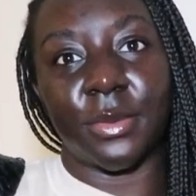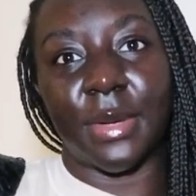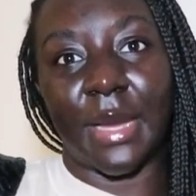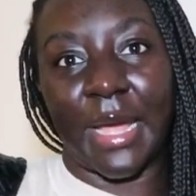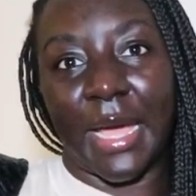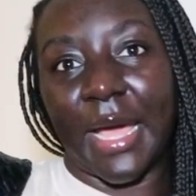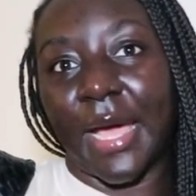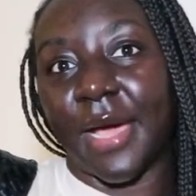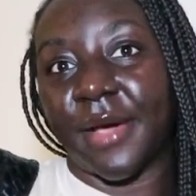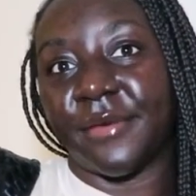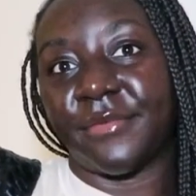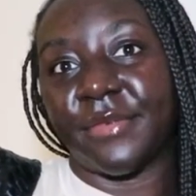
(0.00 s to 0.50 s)

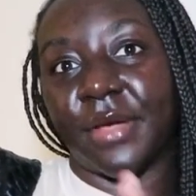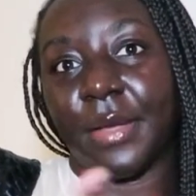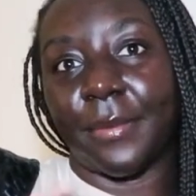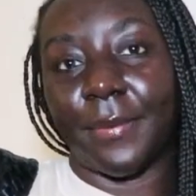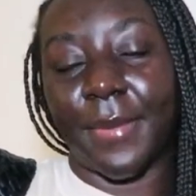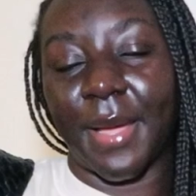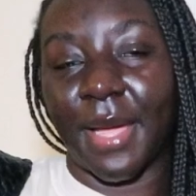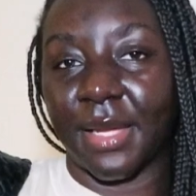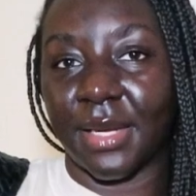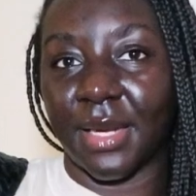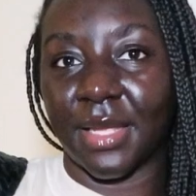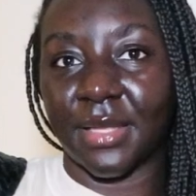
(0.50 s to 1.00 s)
have a
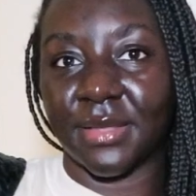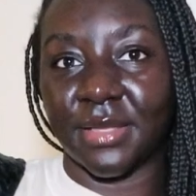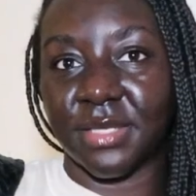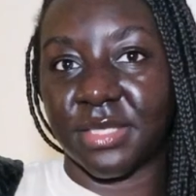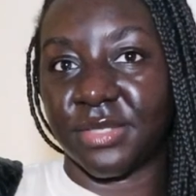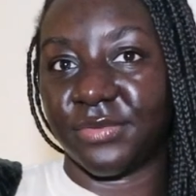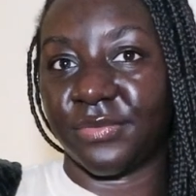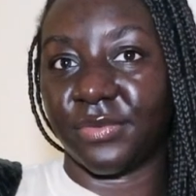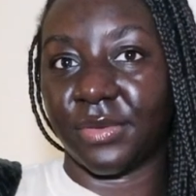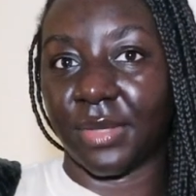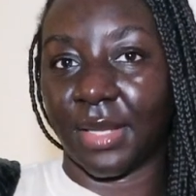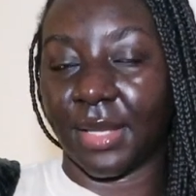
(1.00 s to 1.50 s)
bag like this
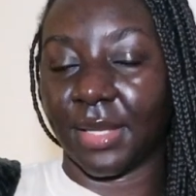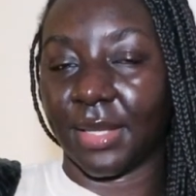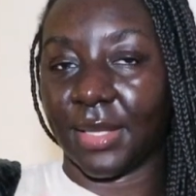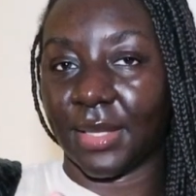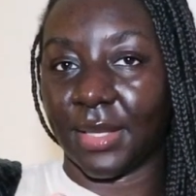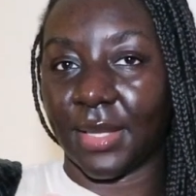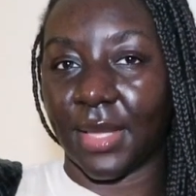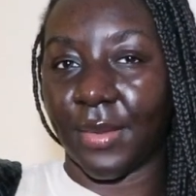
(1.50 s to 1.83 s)
for like